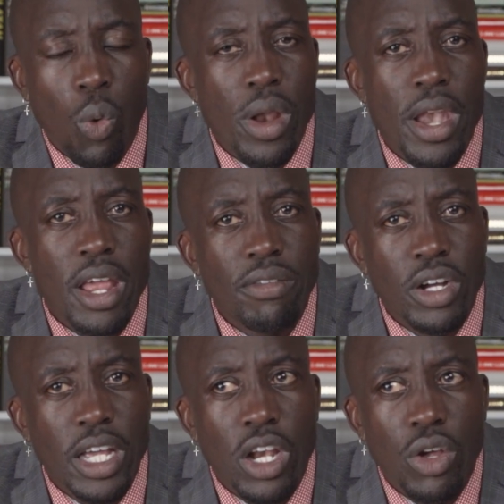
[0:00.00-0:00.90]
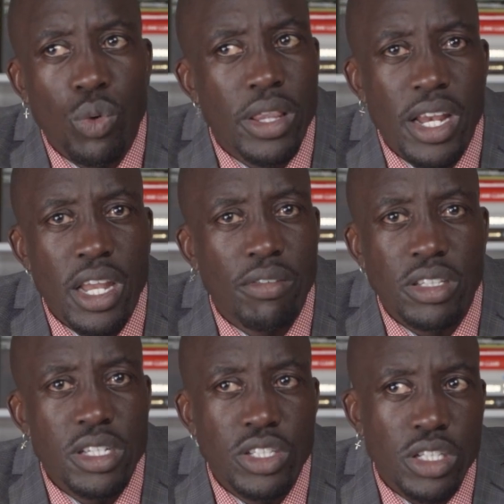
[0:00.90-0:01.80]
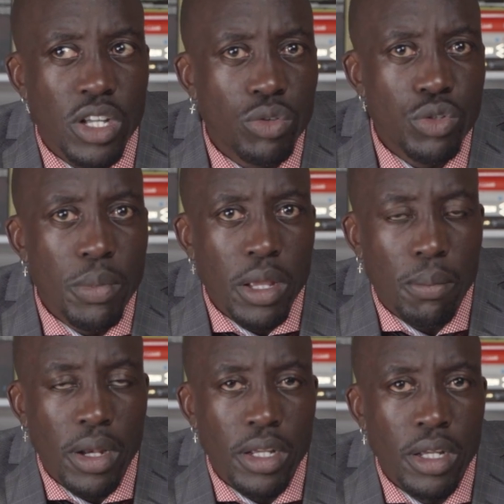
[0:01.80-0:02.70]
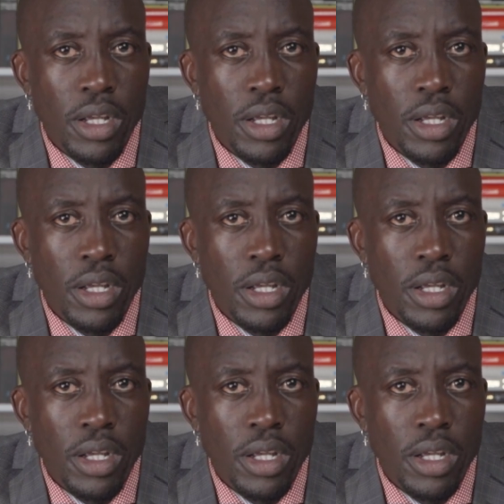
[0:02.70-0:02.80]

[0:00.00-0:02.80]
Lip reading: They never teach us how to make money.